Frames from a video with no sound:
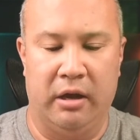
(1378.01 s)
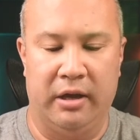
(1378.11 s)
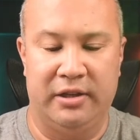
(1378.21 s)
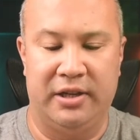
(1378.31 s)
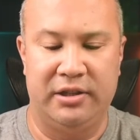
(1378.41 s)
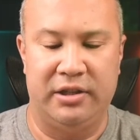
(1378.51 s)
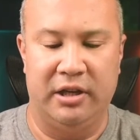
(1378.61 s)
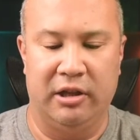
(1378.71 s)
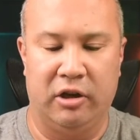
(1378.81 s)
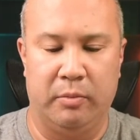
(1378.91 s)
intensity
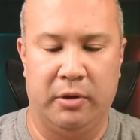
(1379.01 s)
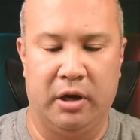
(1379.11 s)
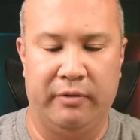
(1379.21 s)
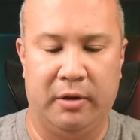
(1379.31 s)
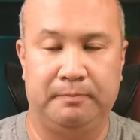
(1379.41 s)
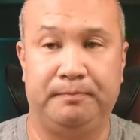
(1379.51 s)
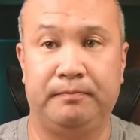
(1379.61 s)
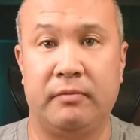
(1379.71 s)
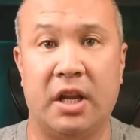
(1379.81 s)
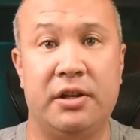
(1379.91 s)
a little bit of it.
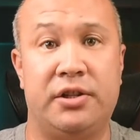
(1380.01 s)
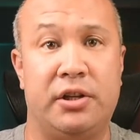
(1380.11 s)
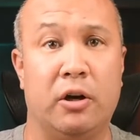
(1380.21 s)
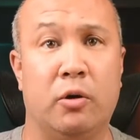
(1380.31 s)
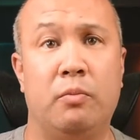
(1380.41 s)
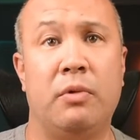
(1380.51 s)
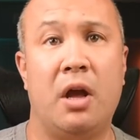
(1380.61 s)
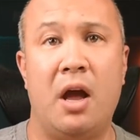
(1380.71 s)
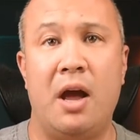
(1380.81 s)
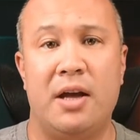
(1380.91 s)
So
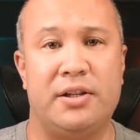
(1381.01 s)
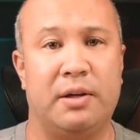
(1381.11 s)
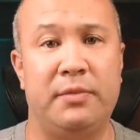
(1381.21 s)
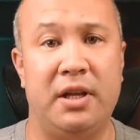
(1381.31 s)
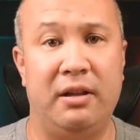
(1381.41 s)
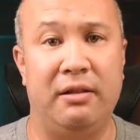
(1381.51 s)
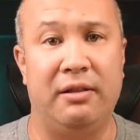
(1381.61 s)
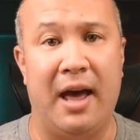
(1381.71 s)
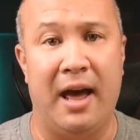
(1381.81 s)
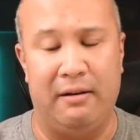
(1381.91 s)
something
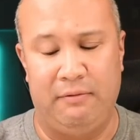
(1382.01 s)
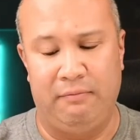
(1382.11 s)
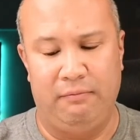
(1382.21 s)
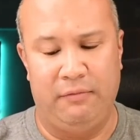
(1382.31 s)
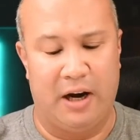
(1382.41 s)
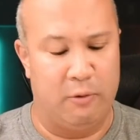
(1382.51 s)
that I